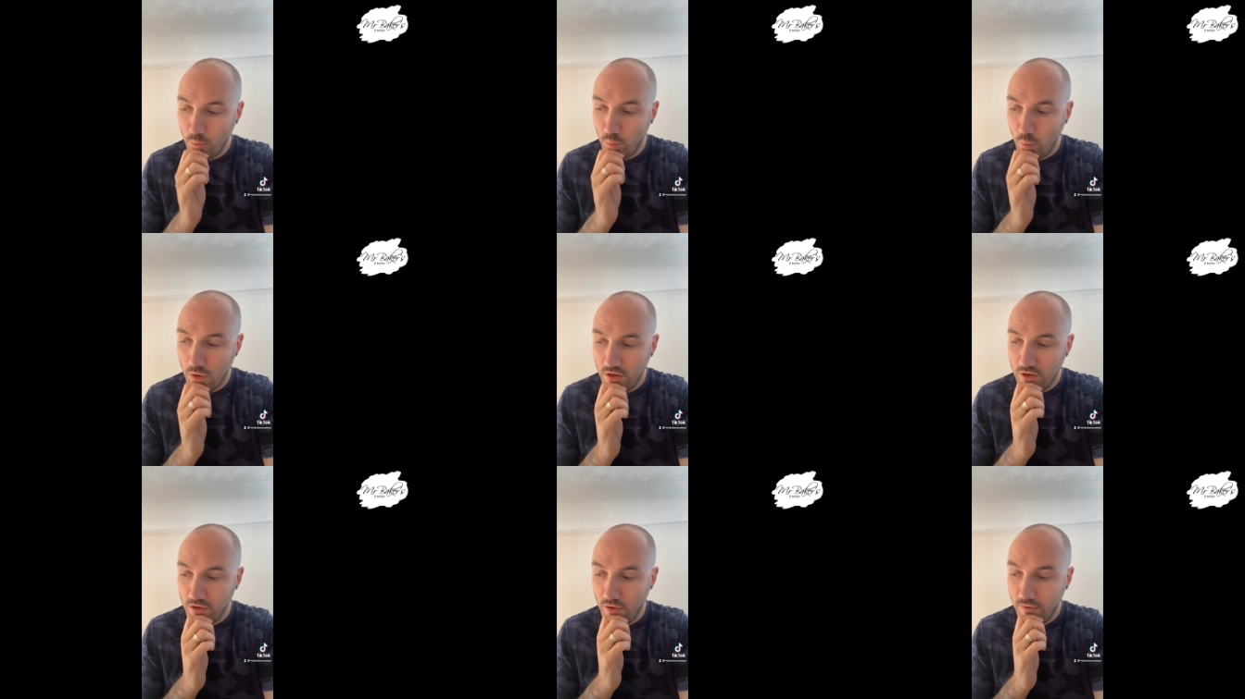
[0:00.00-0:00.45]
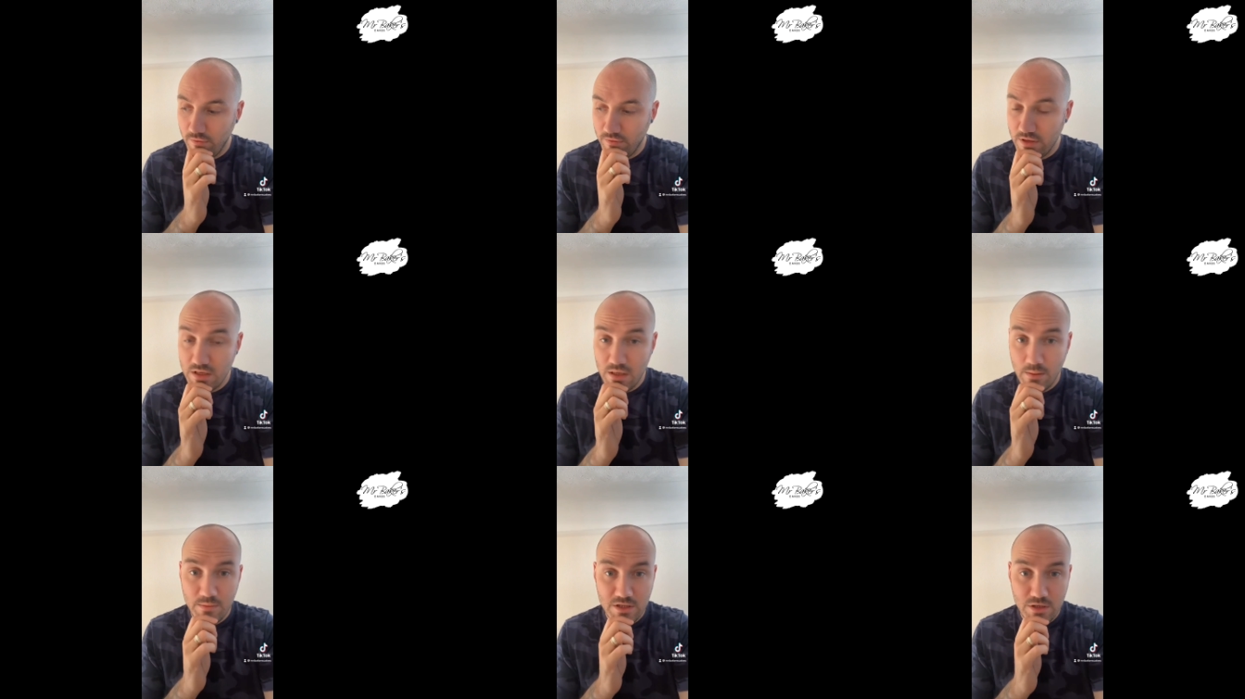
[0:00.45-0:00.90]
one of
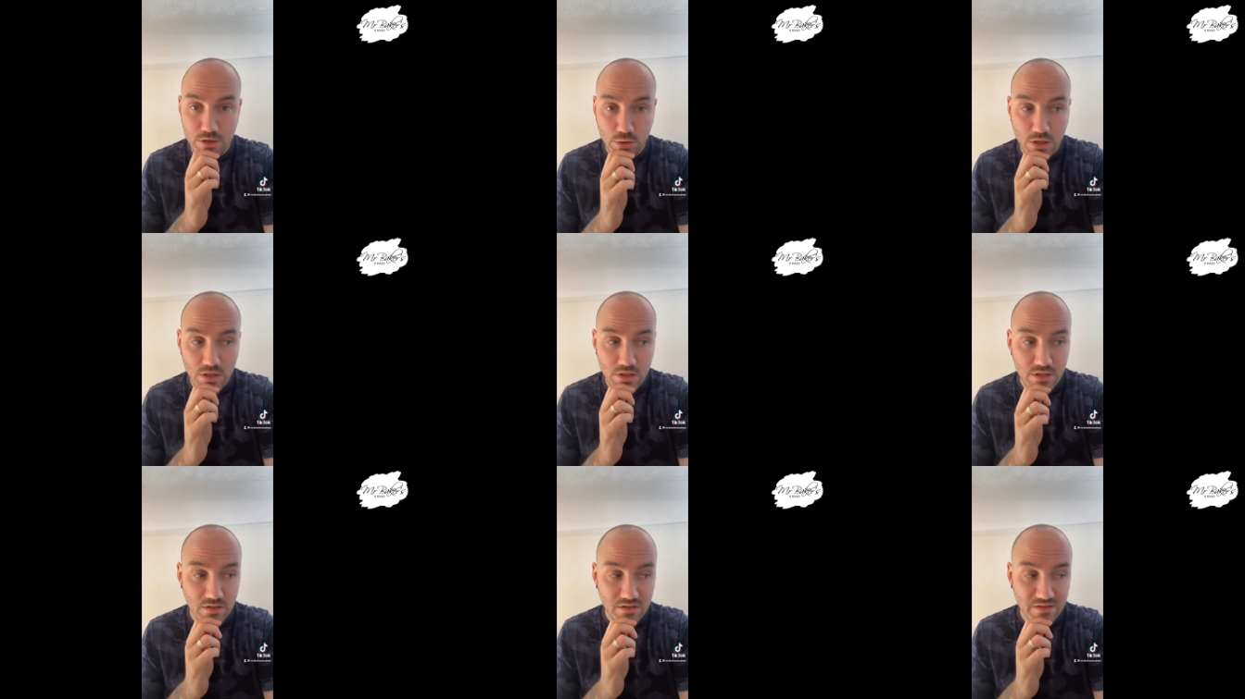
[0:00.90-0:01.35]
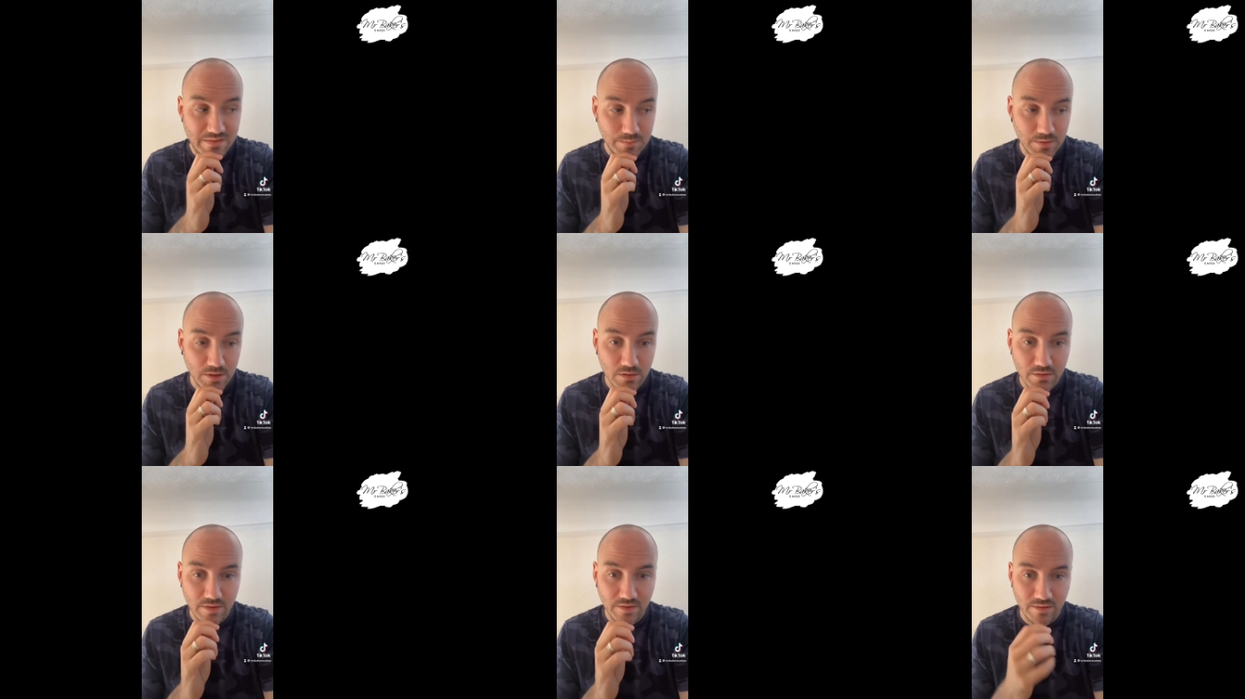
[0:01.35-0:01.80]
the demonstration
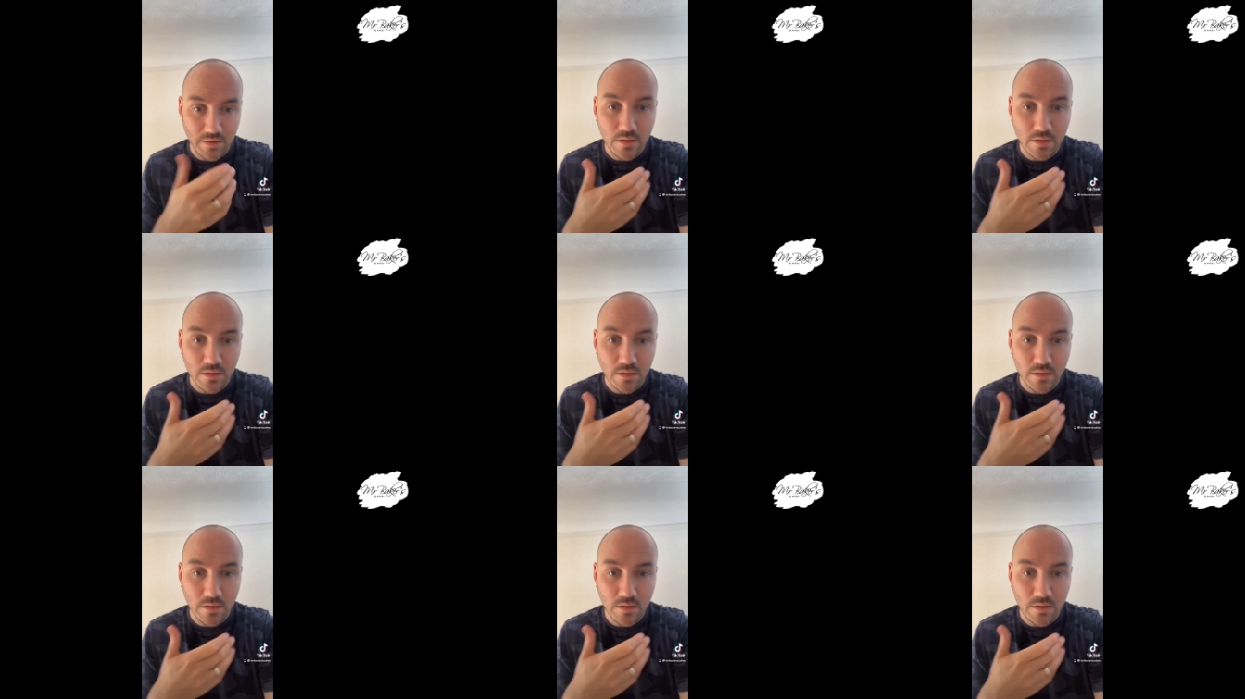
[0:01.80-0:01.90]
spots.